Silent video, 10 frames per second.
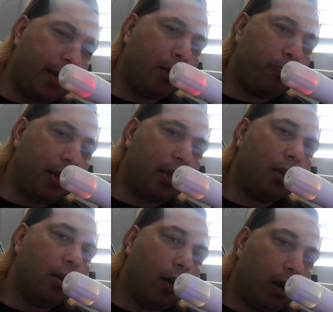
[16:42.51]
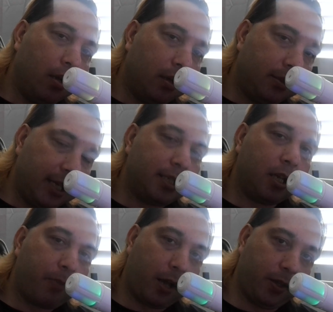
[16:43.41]
can be
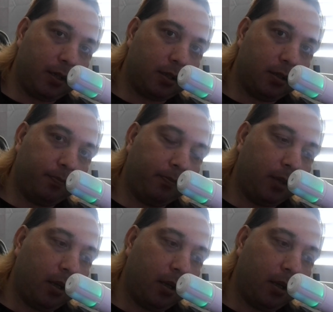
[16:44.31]
decent about this,